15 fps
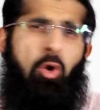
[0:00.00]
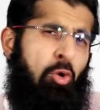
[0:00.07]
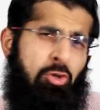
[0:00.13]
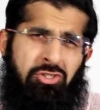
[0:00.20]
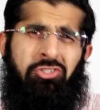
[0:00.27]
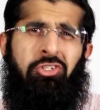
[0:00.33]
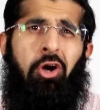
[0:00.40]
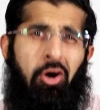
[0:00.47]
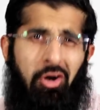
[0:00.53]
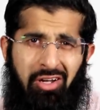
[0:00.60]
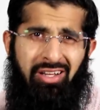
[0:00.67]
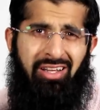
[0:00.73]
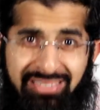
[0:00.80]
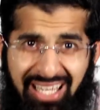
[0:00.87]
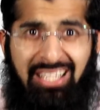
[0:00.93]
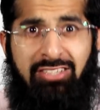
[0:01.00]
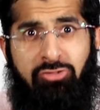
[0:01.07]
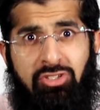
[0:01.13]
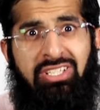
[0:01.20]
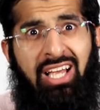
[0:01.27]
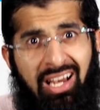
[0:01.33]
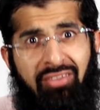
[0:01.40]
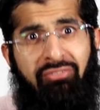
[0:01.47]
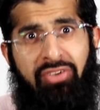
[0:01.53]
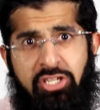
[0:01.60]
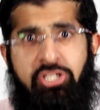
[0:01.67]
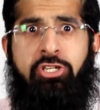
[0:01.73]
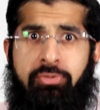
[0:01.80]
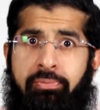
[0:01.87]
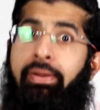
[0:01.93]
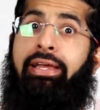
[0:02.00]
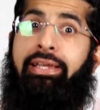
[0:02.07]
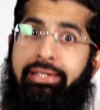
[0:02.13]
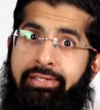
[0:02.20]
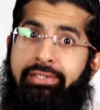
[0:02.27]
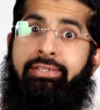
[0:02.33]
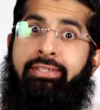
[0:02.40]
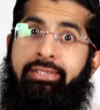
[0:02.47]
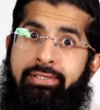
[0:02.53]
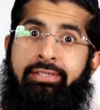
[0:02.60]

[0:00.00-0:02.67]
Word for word: of course not. Stands for television, mate.